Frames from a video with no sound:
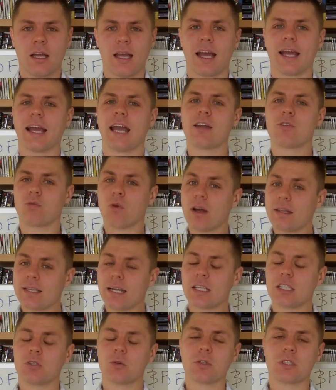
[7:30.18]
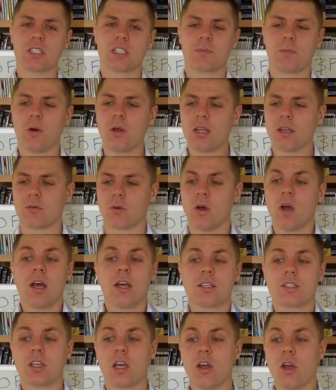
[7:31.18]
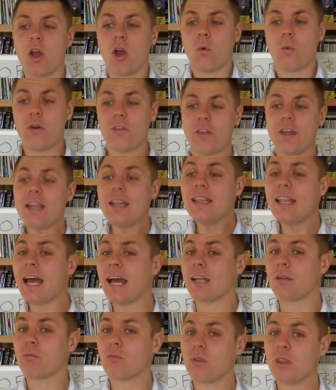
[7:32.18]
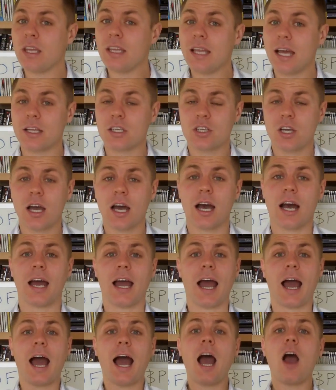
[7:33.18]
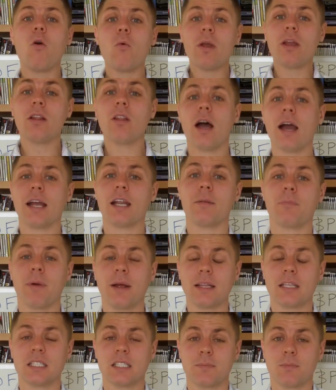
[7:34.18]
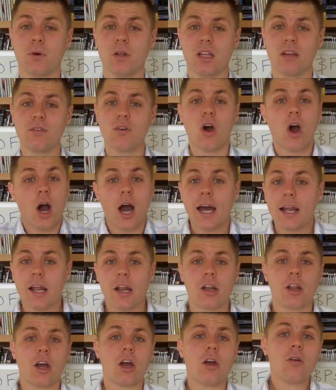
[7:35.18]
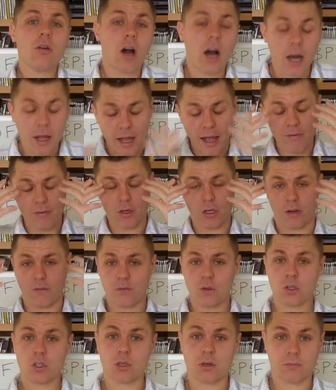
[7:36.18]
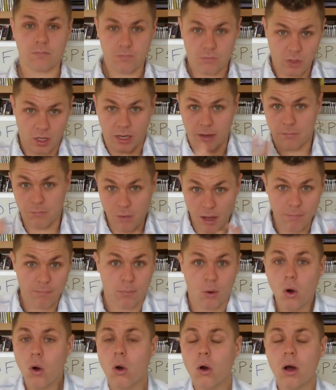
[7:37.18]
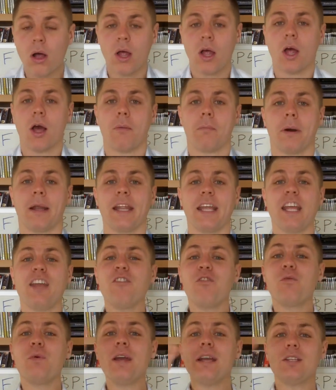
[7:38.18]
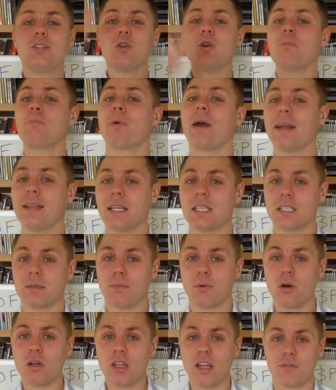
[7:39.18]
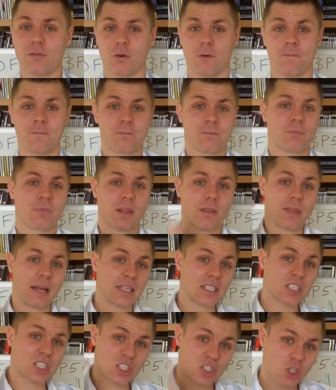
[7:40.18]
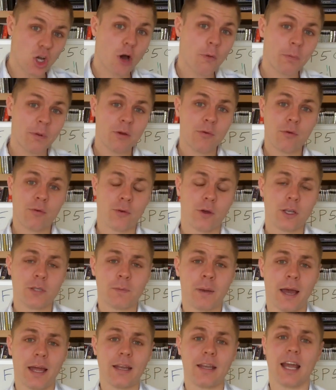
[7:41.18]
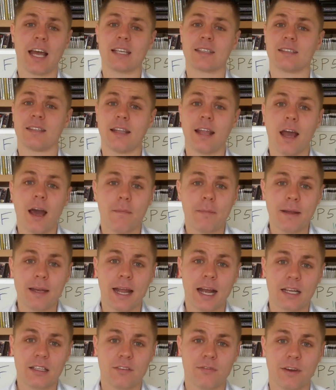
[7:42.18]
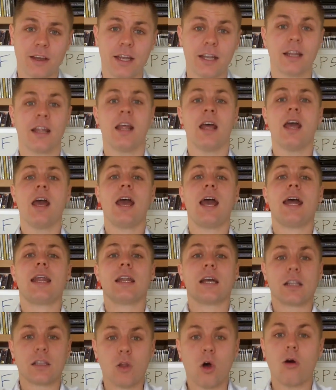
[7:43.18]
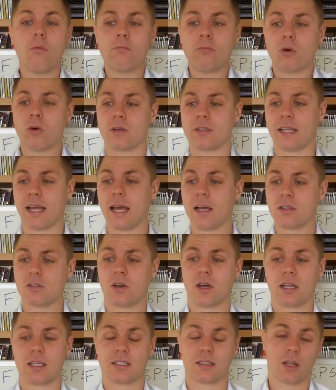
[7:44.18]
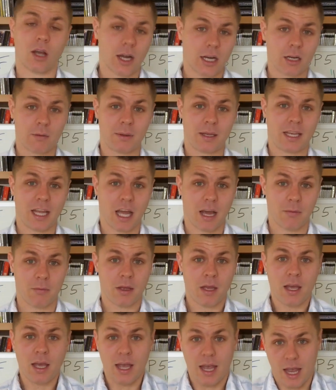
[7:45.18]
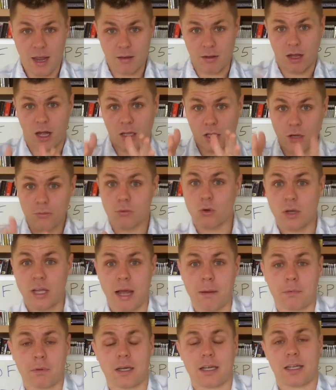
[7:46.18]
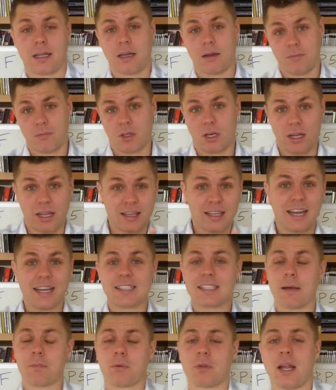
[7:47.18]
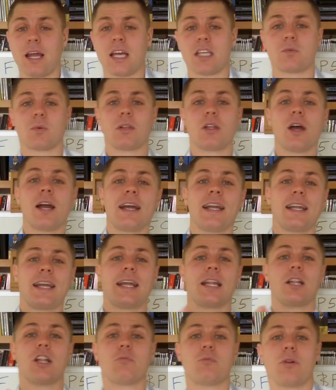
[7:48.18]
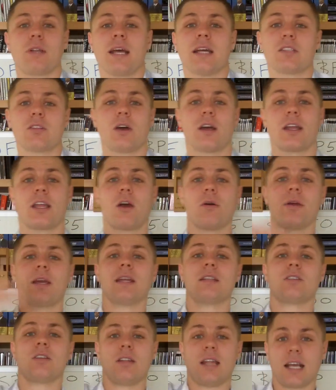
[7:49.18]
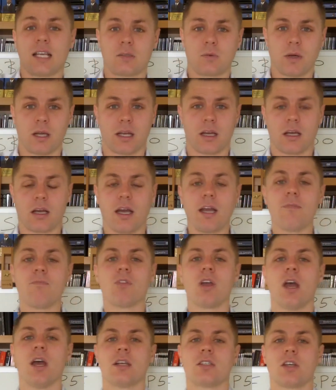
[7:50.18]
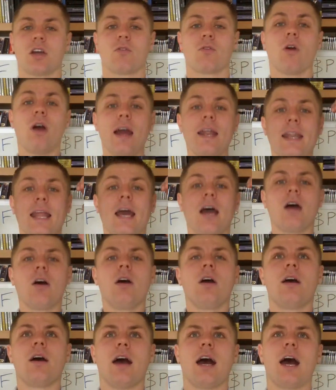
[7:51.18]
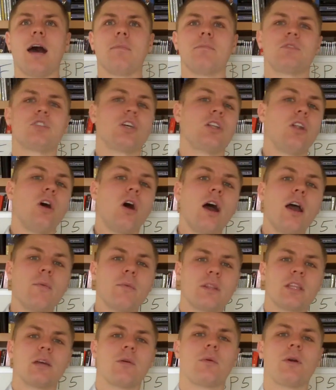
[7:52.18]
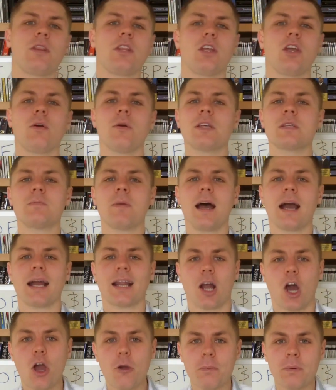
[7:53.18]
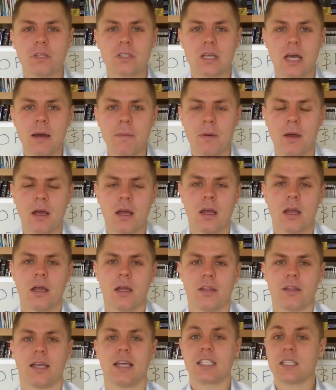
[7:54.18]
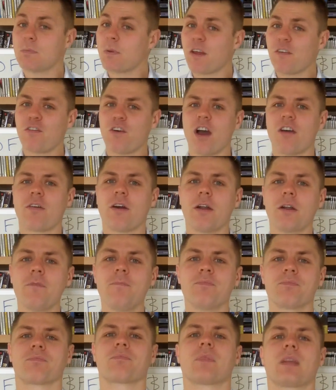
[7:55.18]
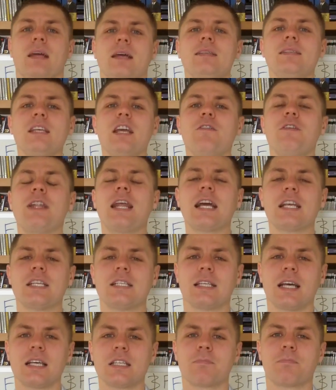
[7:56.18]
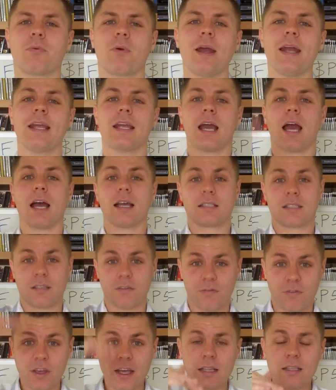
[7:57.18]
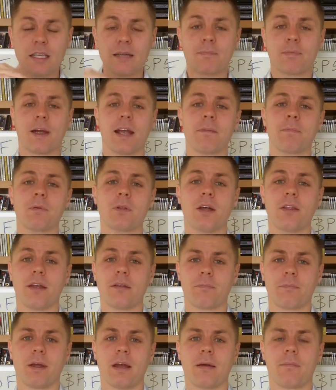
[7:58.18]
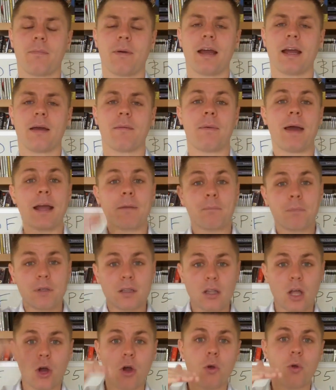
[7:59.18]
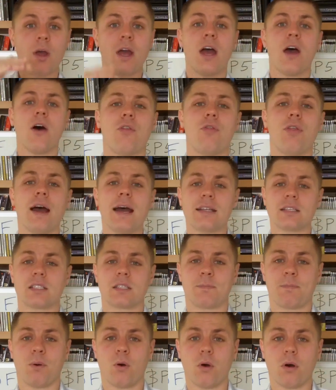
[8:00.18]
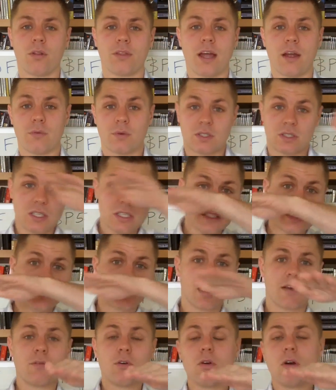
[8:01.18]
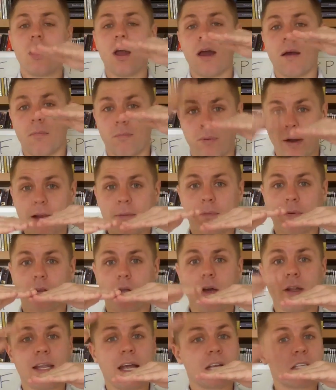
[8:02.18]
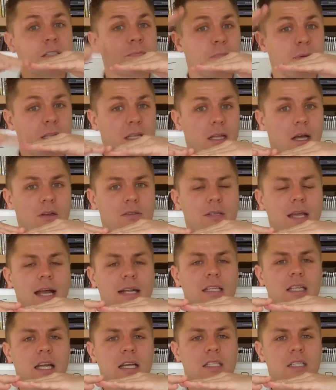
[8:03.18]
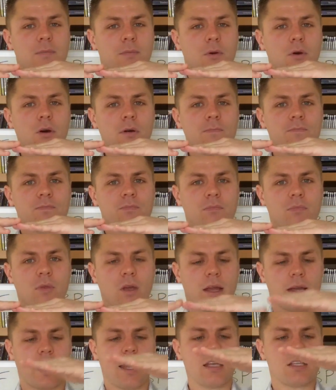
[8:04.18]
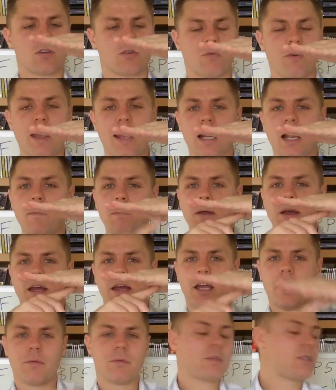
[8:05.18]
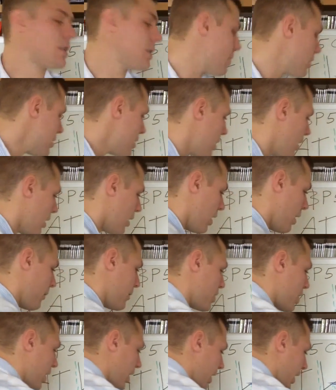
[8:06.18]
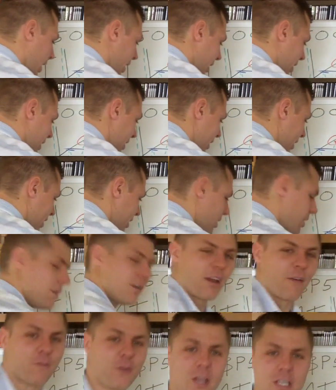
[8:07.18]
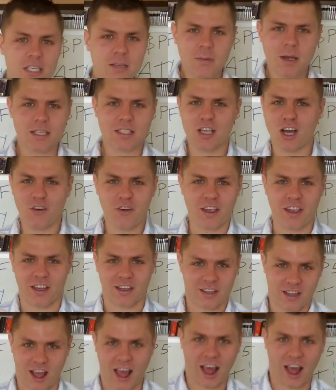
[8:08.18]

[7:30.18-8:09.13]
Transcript: Okay, right down towards the support level. So within that chart, are we likely to break the support level? I don't know. I haven't got a future ball. But if we do break the support level, that stop and reverse pattern has now been activated, and a lot more downside is likely to become. A lot more in the next couple of days, we're likely to get a lot more downside going into next week. Okay, so right now, tonight, when the US market opens up, the S&P 500, let's see if it actually does severely break below that, back below that support, that resistance level, break below. Now it's acting as support. Okay, so it ran up, hit resistance. Let me show you here. Confusing myself here.